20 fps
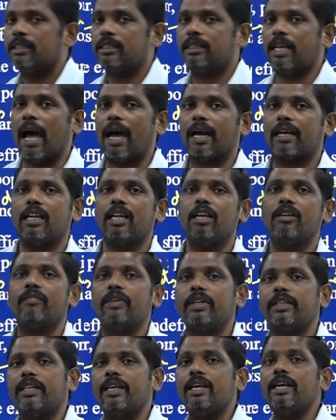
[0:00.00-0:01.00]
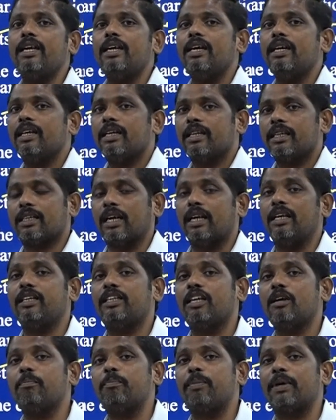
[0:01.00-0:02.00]
tackling with the
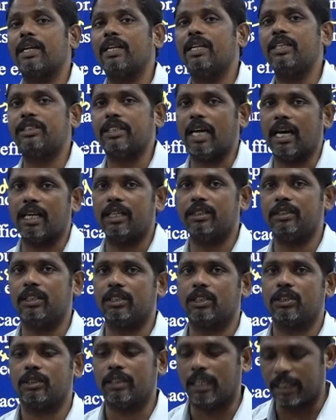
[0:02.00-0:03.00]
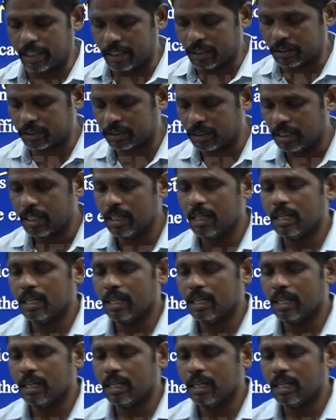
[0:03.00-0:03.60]
contemporary challenges. That is,